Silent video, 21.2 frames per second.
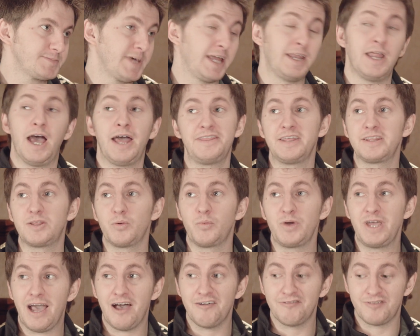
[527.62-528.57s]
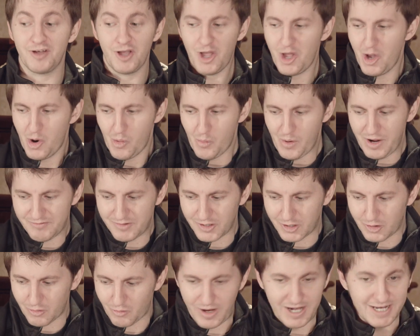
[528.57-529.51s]
And I think that we have
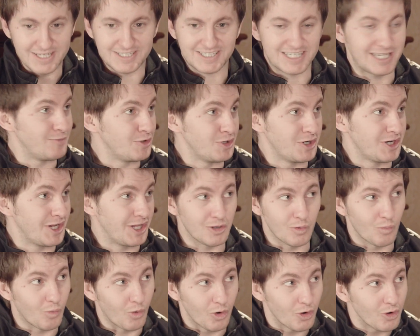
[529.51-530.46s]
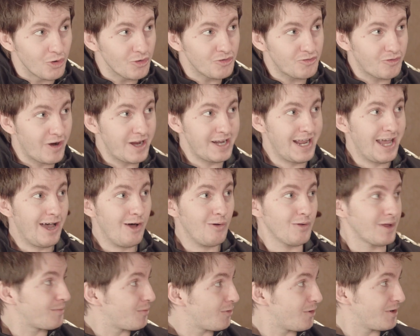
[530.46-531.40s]
the greatest community in the world right
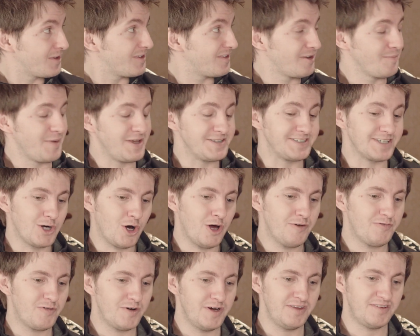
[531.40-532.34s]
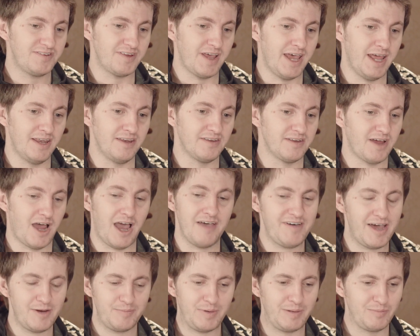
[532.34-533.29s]
now. Like, we're at this amazing conference, and
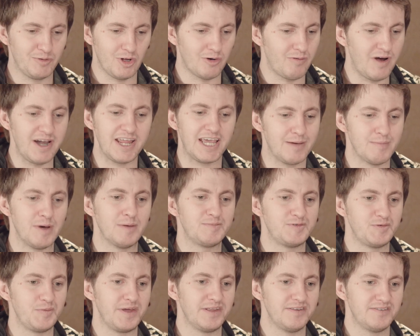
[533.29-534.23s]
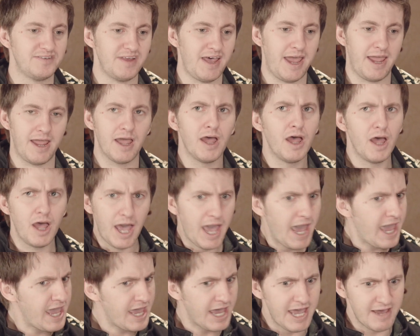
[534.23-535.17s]
I've had people already come up to me and say,
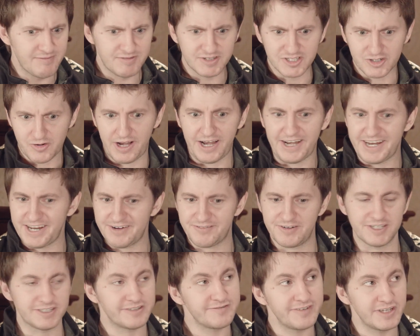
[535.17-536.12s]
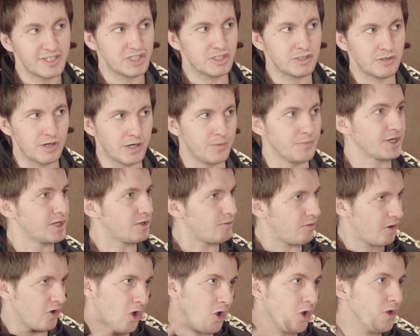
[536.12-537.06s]
hey, I have this great idea for this feature, and we're going
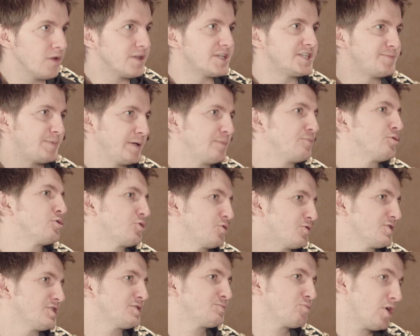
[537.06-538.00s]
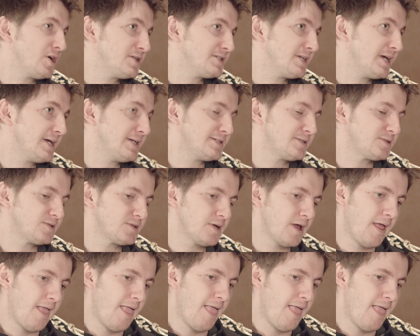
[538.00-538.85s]
to run all of these people through this process.